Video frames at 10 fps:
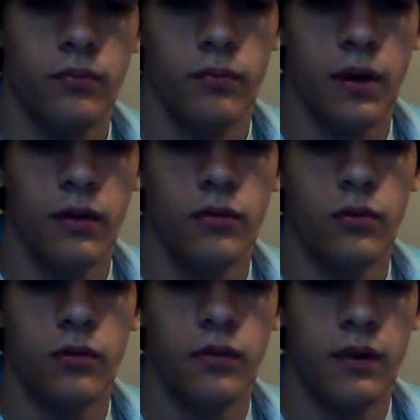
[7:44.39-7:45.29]

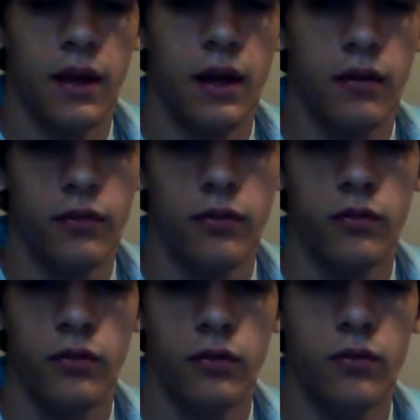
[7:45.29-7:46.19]
the castle
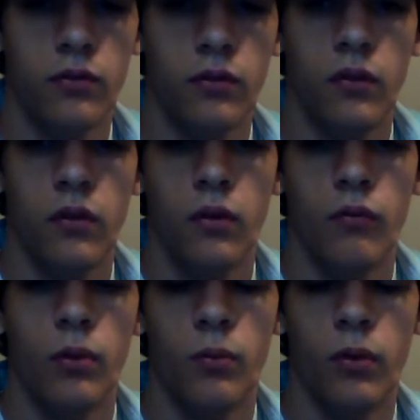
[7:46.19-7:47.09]
soon,
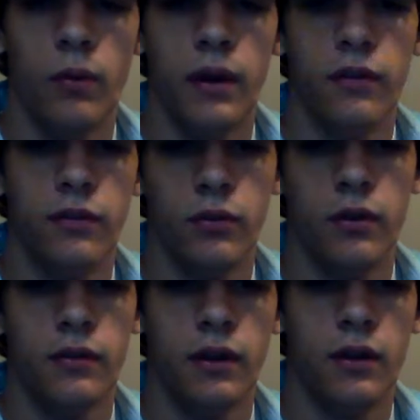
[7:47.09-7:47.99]
from the way the
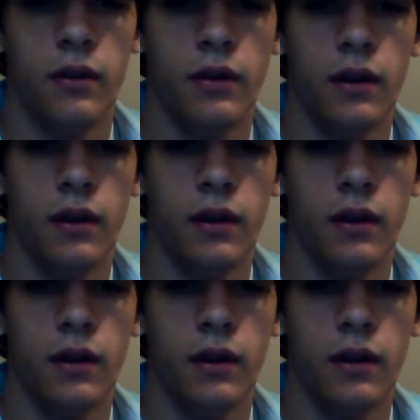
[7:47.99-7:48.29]
story's telling it.